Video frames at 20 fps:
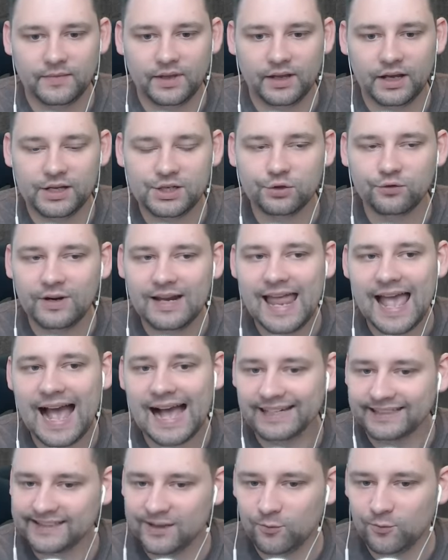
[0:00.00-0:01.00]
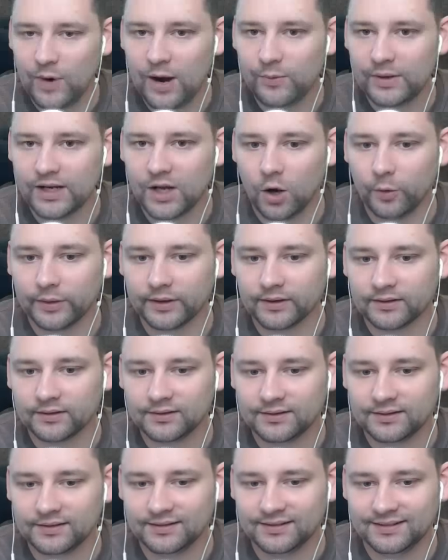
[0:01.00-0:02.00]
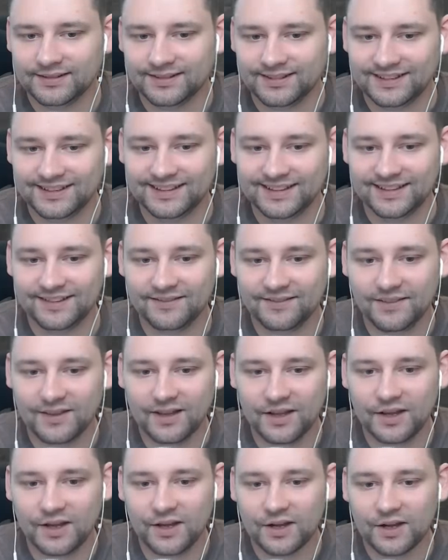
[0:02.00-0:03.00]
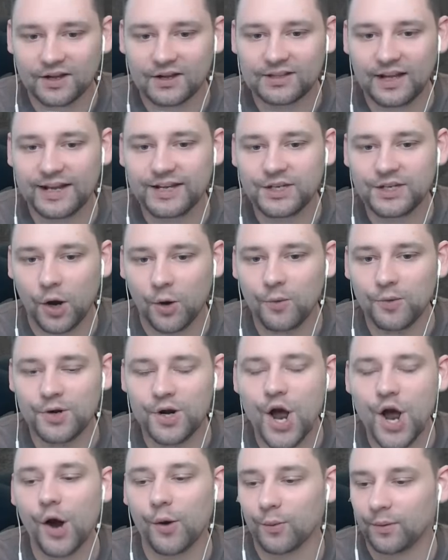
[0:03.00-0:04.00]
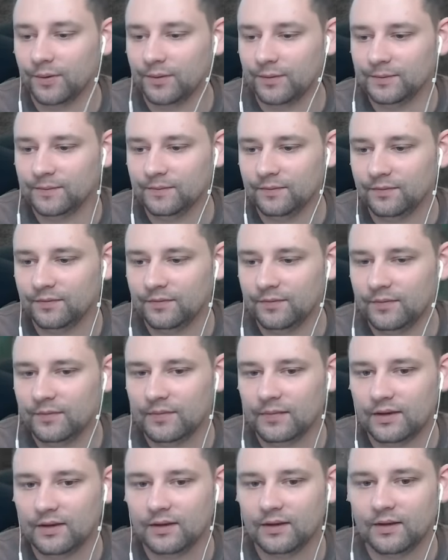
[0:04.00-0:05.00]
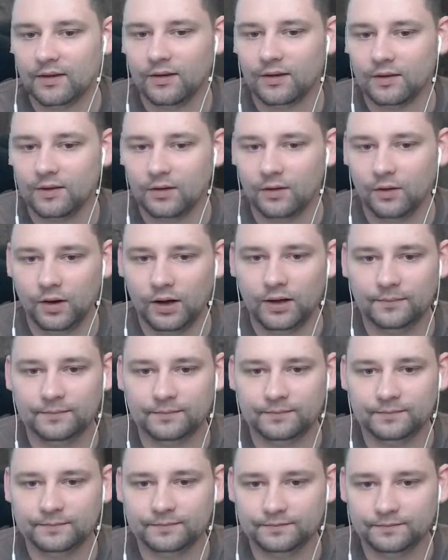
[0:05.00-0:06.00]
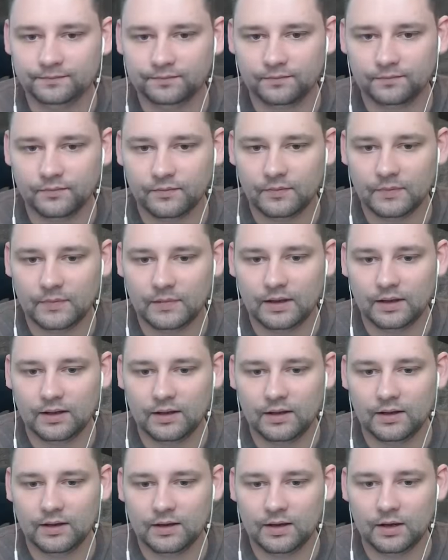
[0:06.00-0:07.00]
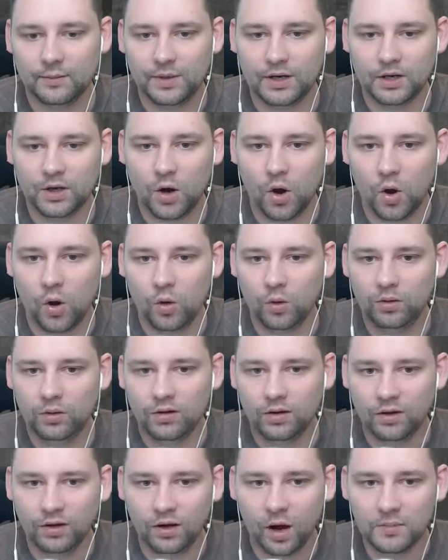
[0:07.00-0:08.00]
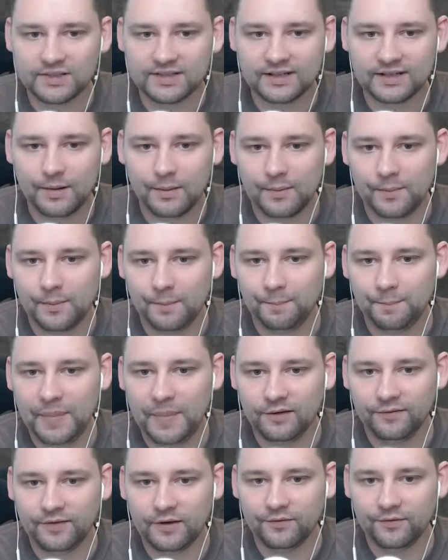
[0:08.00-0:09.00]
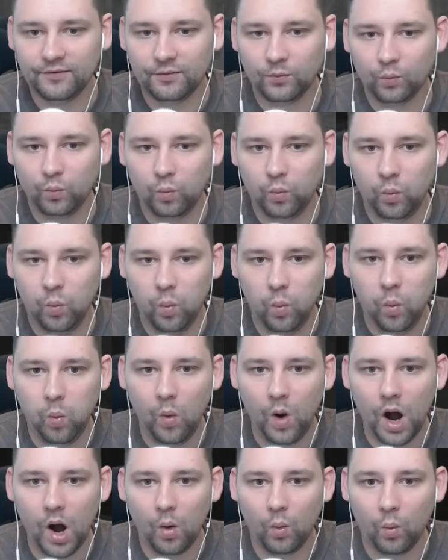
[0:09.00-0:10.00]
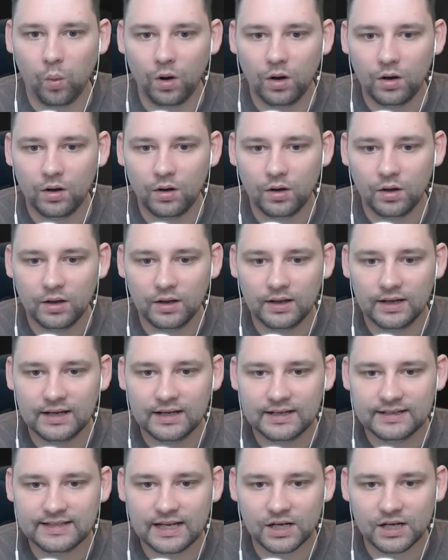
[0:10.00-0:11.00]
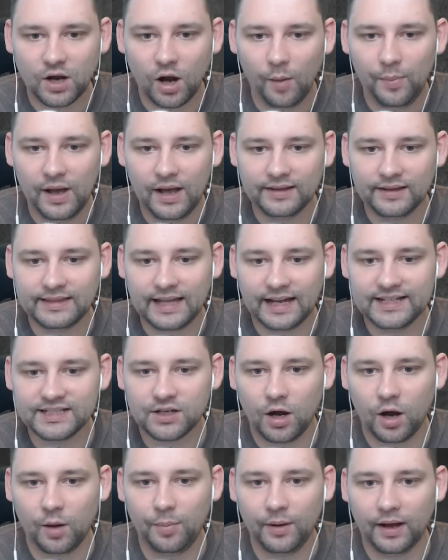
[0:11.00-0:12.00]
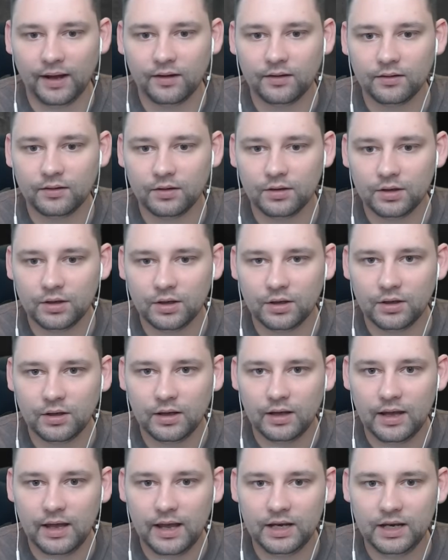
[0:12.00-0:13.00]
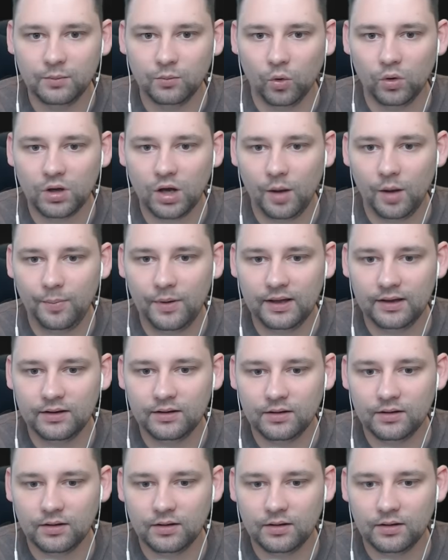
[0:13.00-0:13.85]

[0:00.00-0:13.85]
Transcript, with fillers: I should really ask him where we're going. because I don't know. Get a bit of coal. I'm just going to benefit. Whoa! Is that copper? That is copper. Any more copper?